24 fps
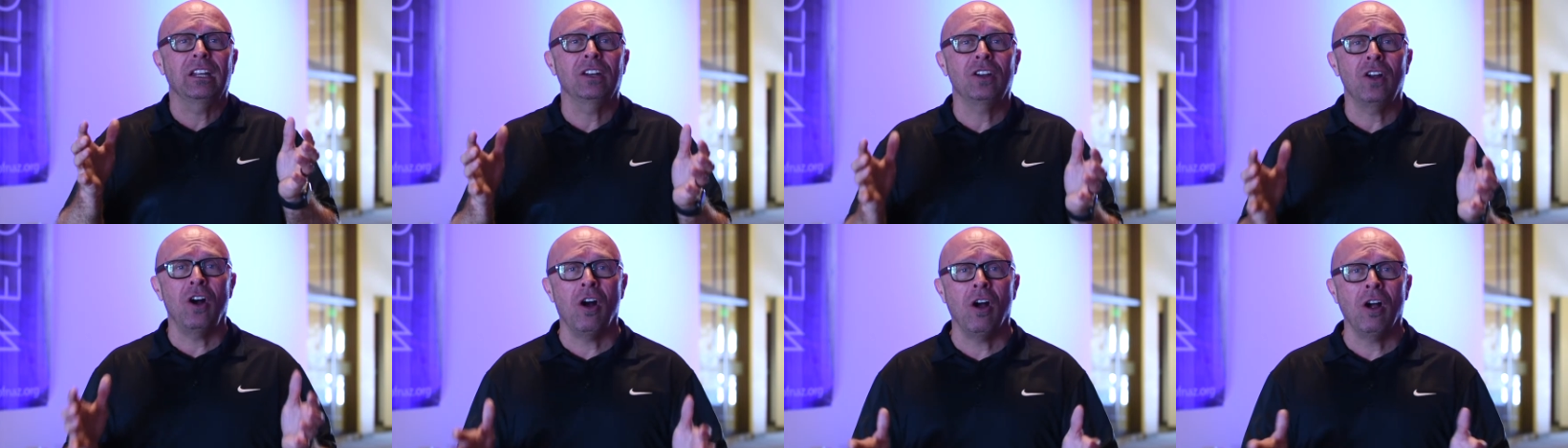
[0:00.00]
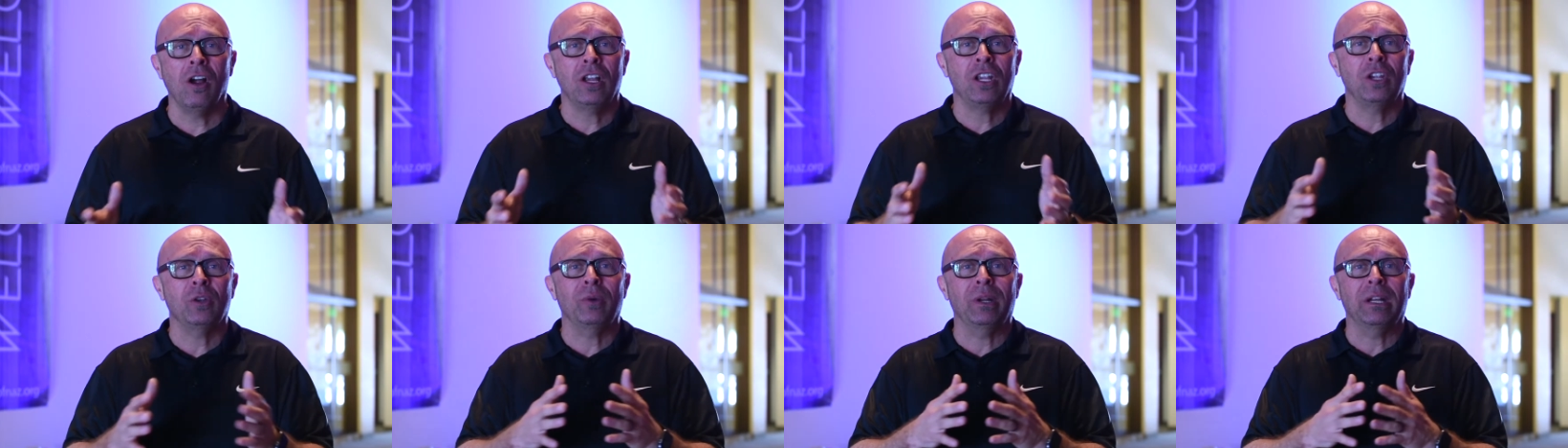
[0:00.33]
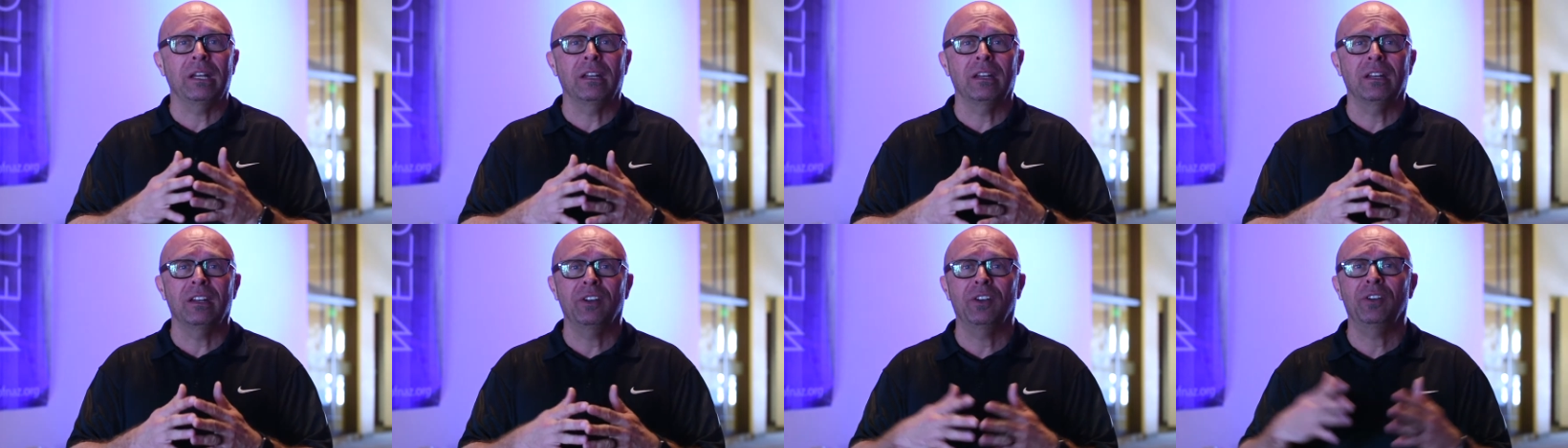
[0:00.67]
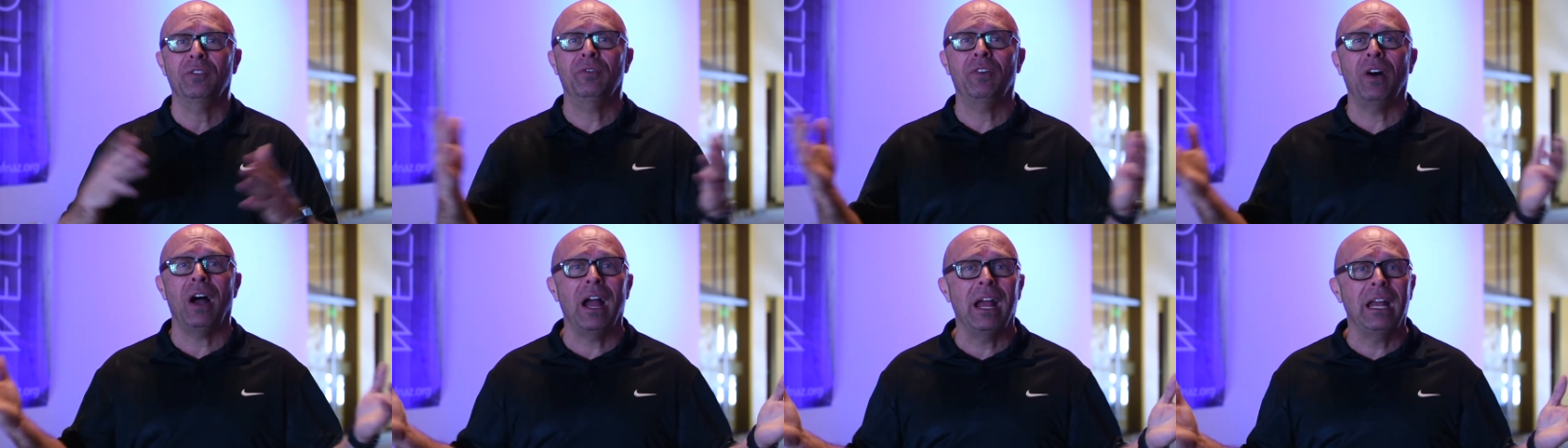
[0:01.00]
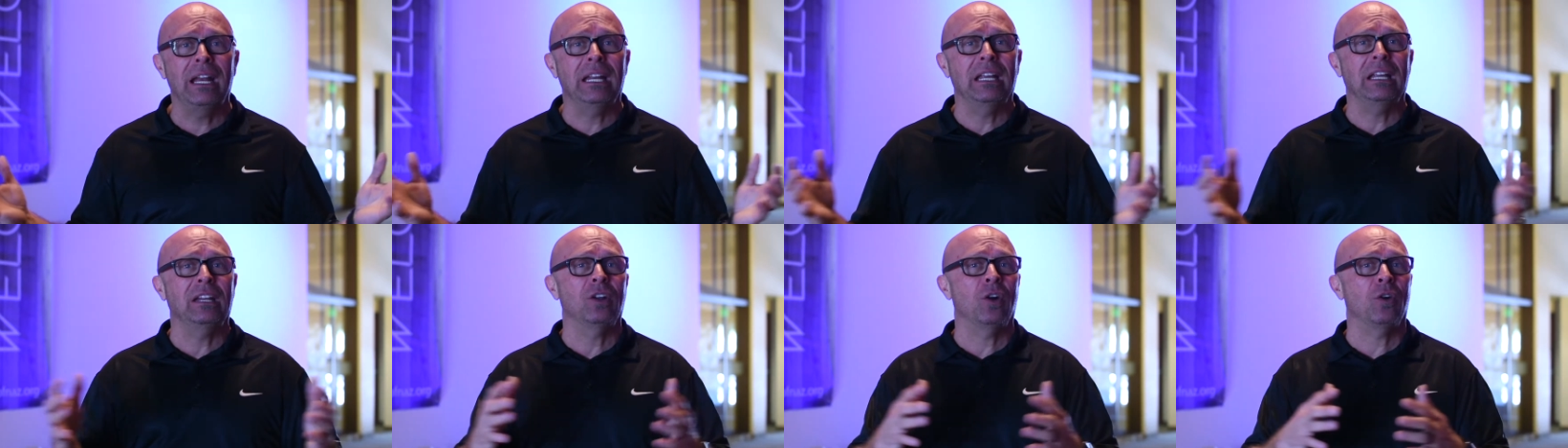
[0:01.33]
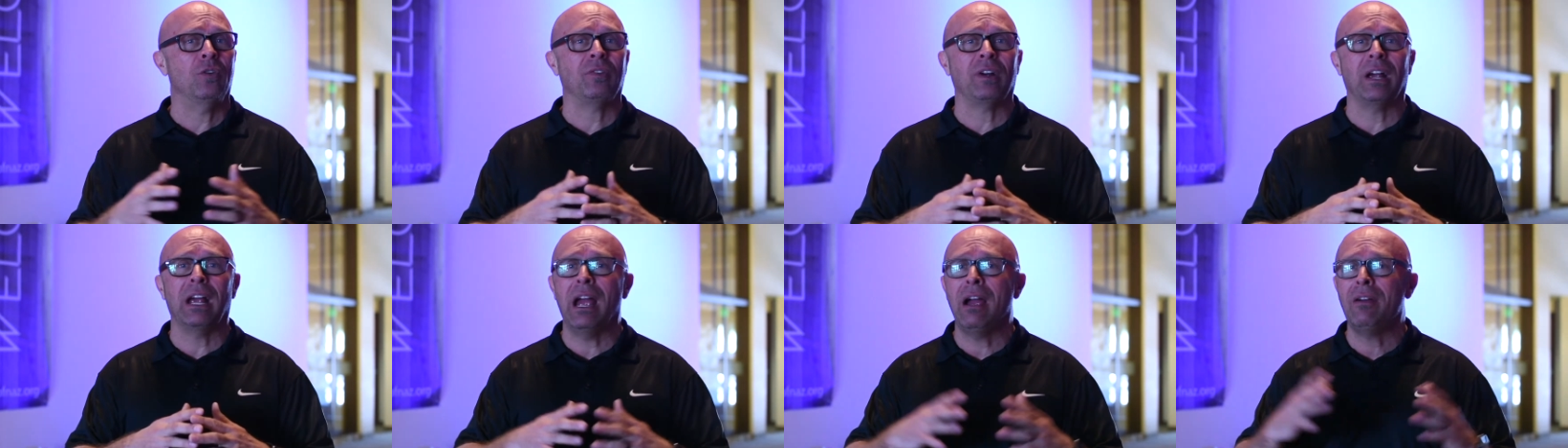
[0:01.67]
and arguing and dividing
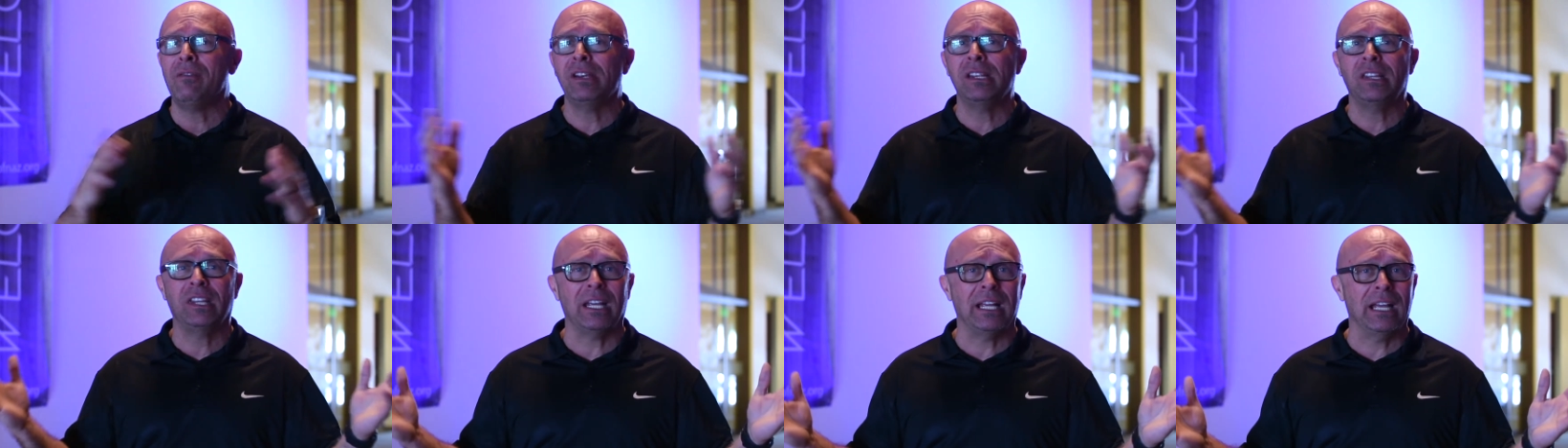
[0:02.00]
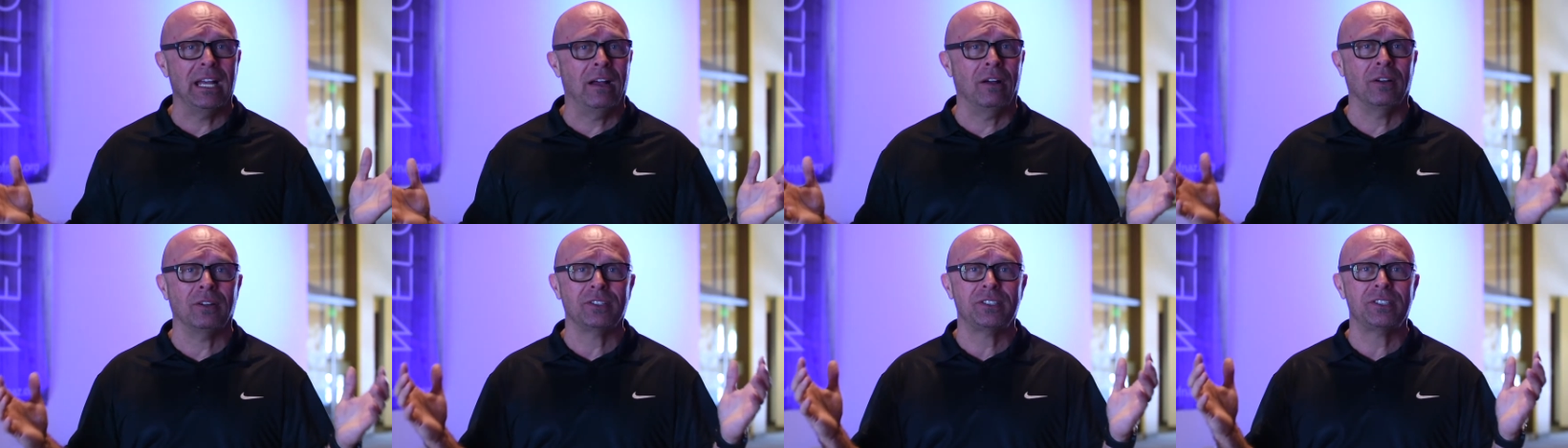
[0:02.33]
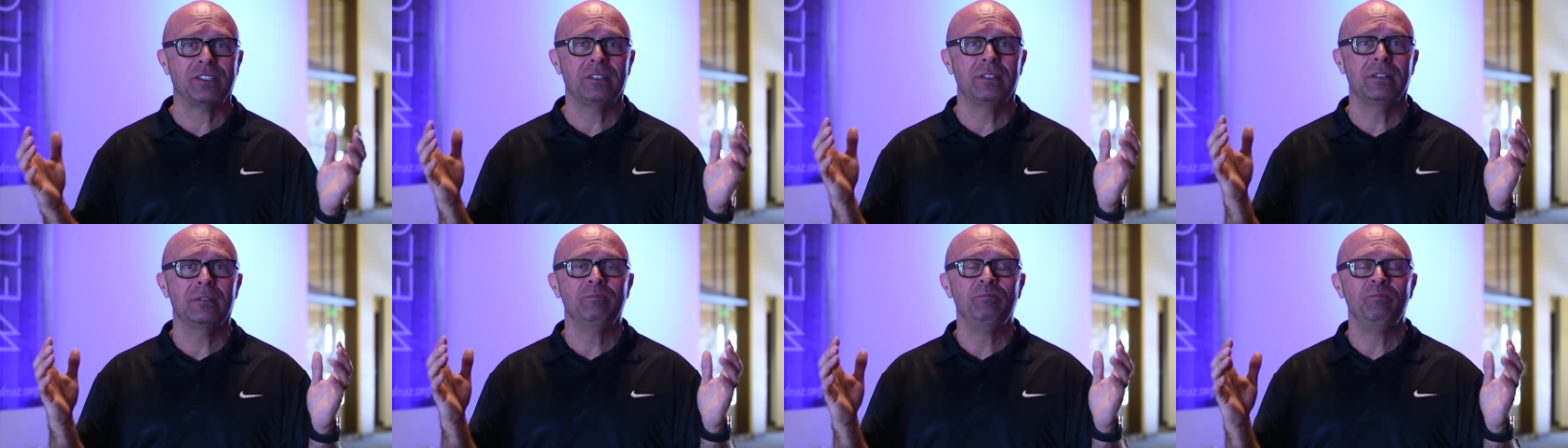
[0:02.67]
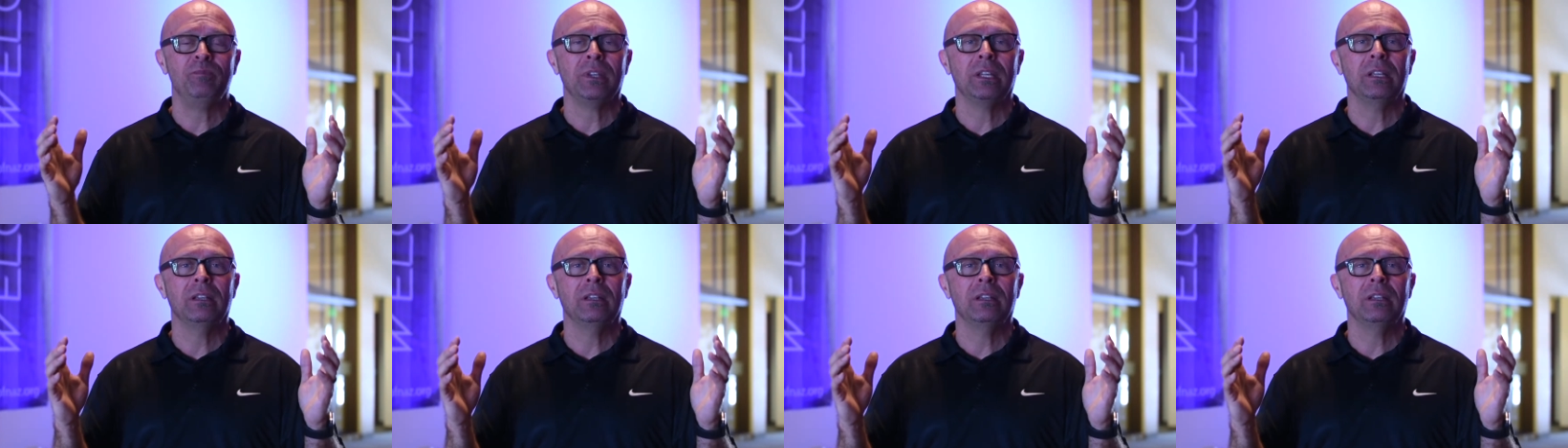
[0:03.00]
over everything else. Let